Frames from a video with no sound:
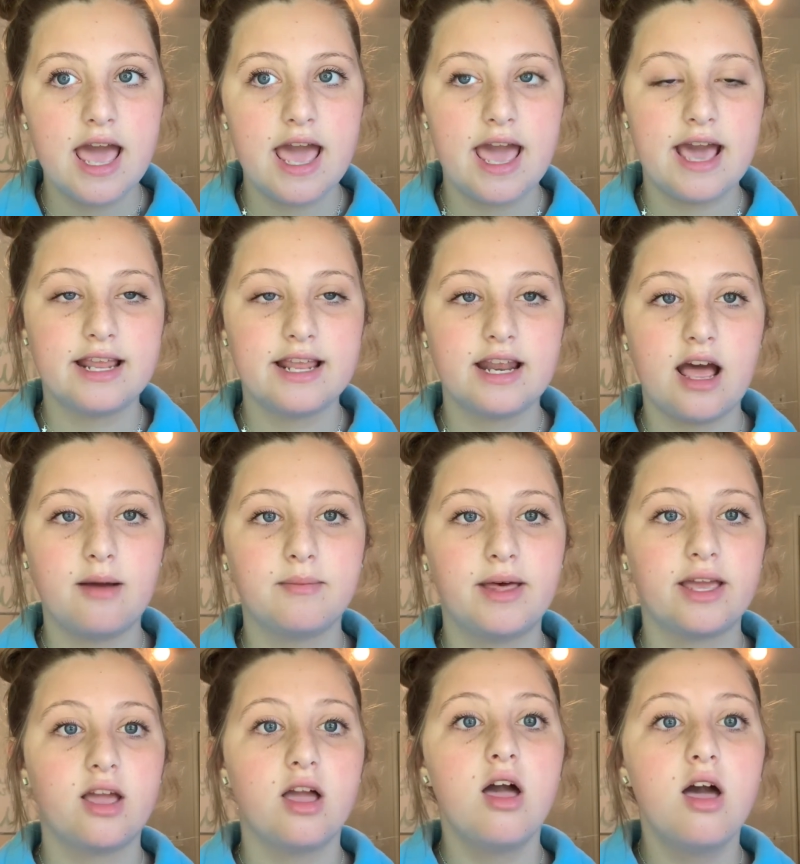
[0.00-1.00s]
and I'm
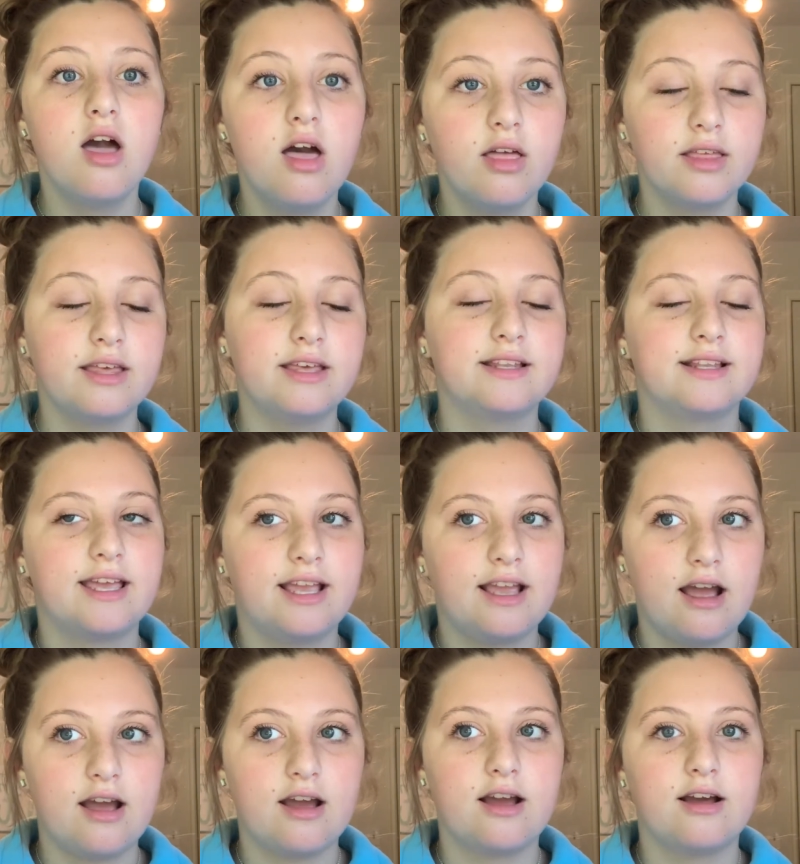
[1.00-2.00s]
like,
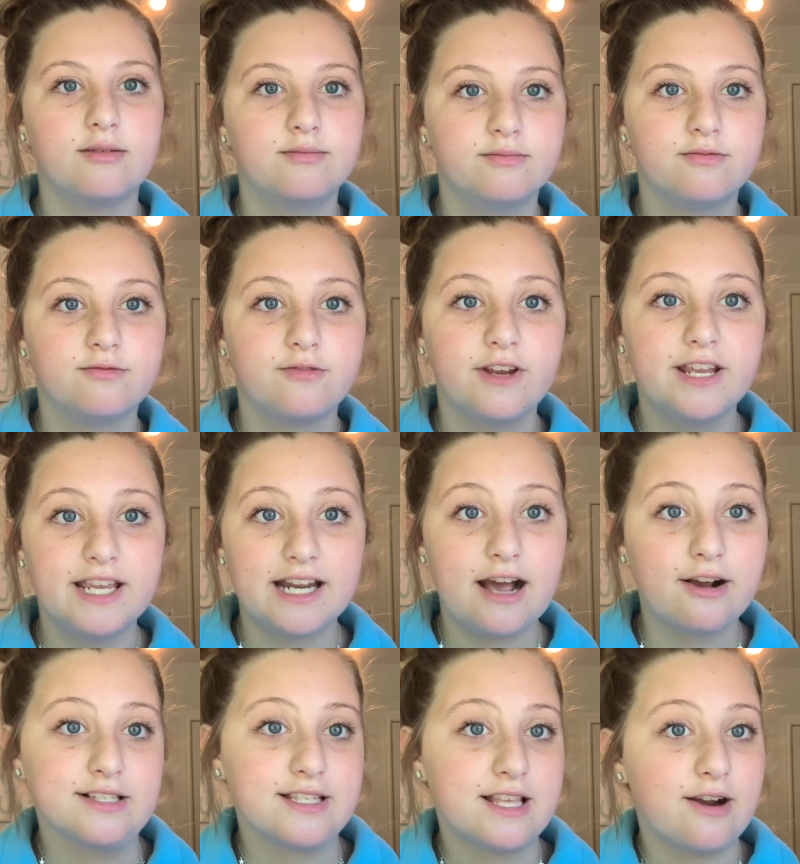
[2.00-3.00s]
I'm freaking
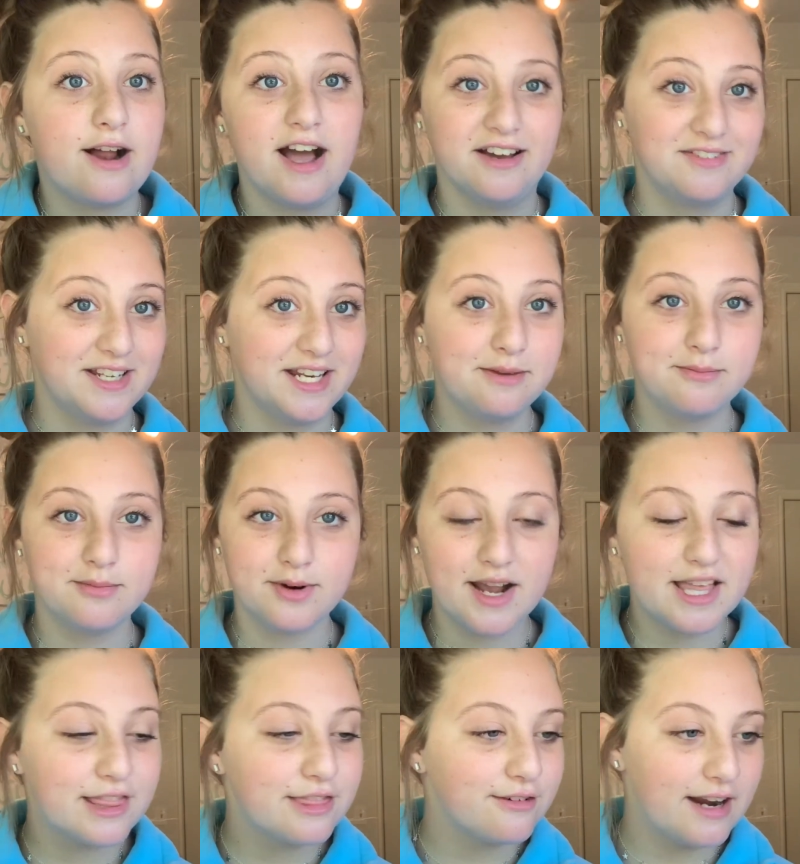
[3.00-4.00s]
out because I don't have any
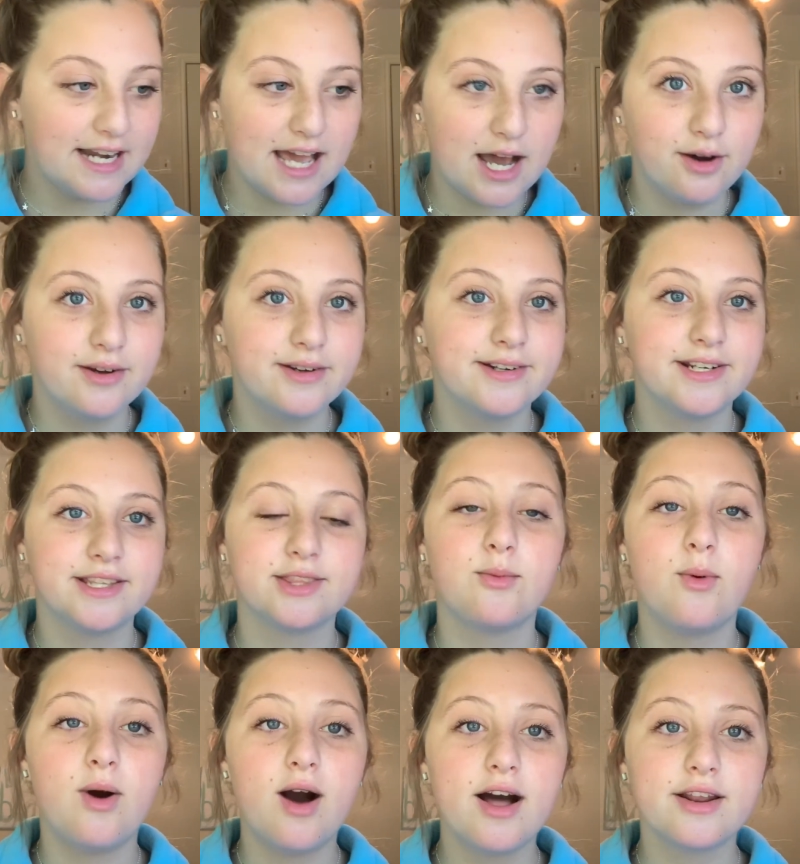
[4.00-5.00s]
breath right now underneath
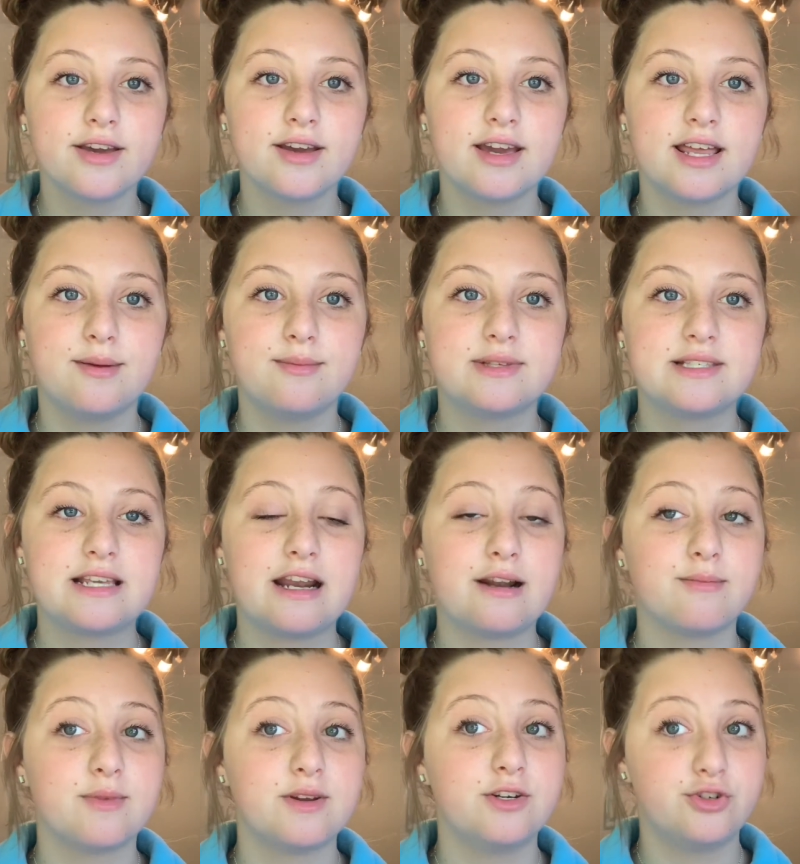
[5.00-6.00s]
the water and I'm scared
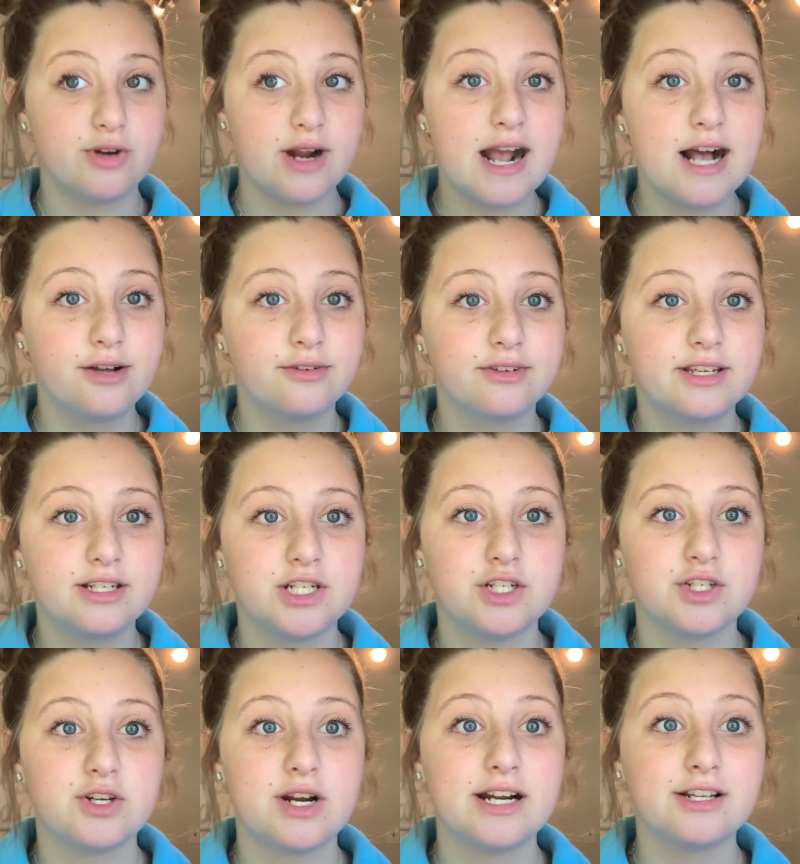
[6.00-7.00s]
I'm gonna drown, and
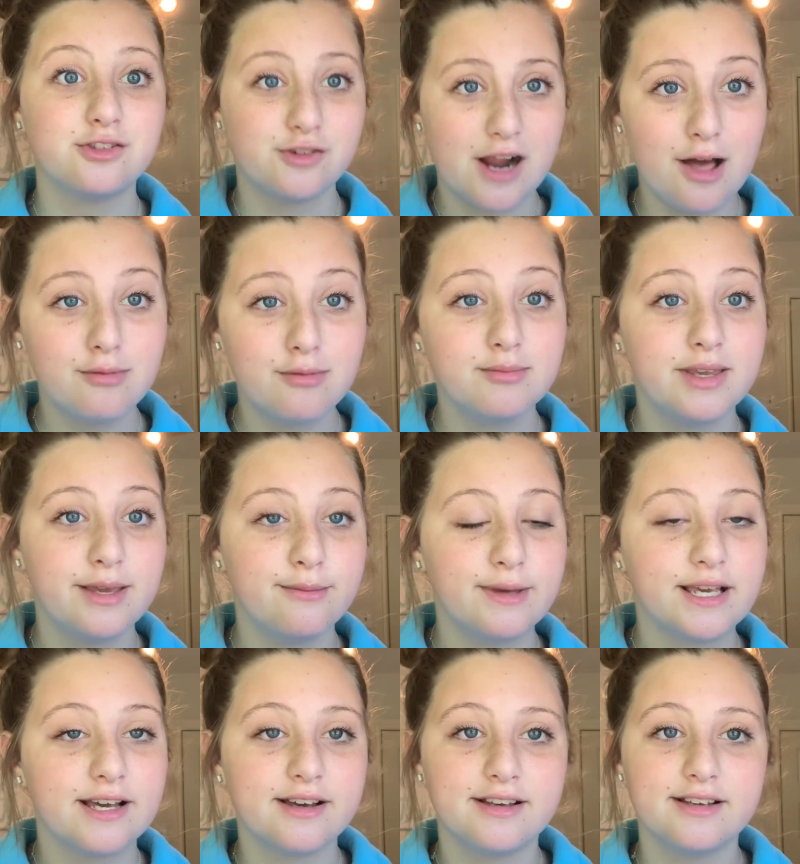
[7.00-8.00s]
she's trying to drown me
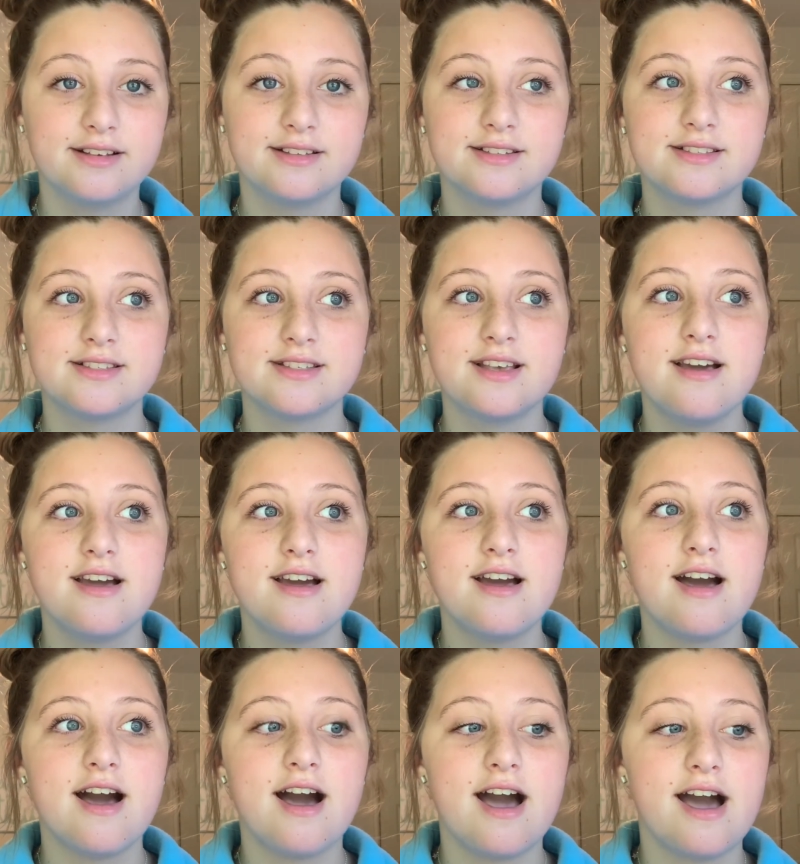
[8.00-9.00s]
because
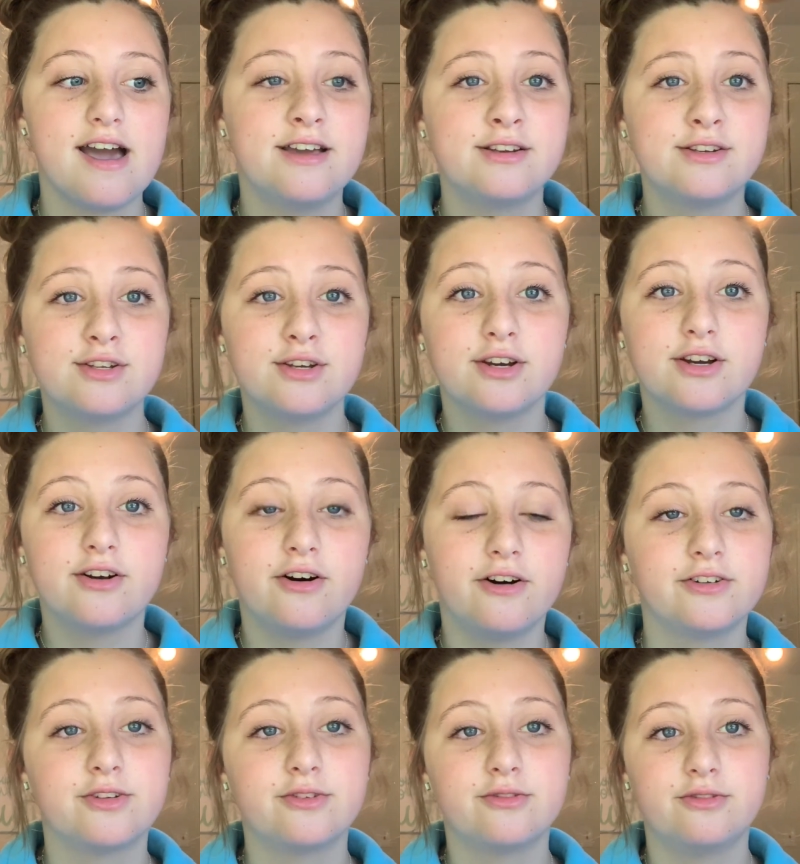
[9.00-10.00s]
I took
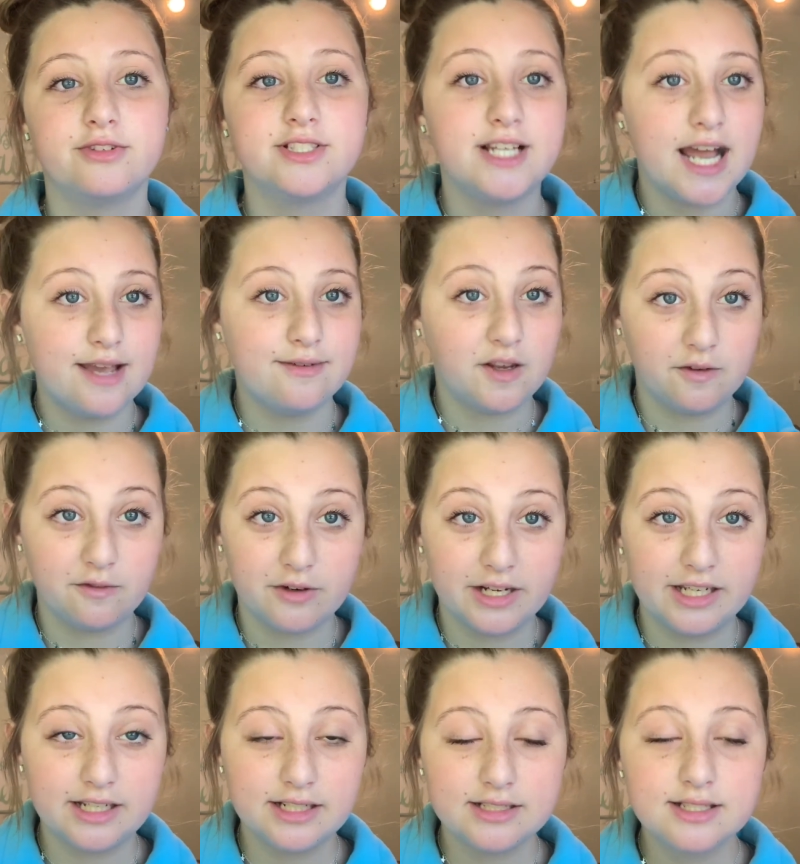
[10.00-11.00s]
all the diving
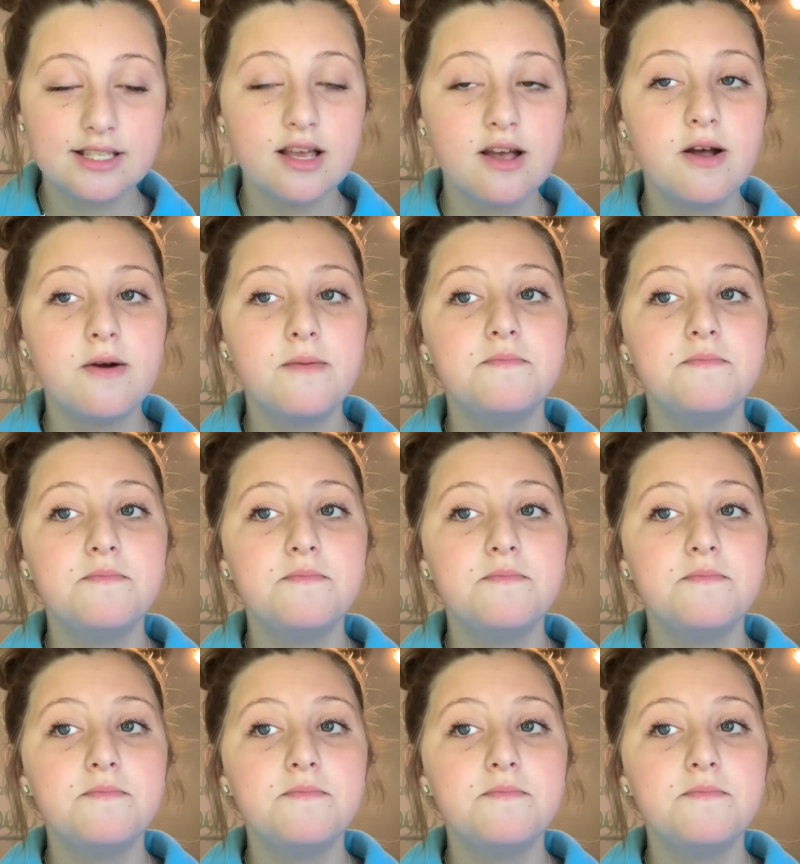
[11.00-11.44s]
rings.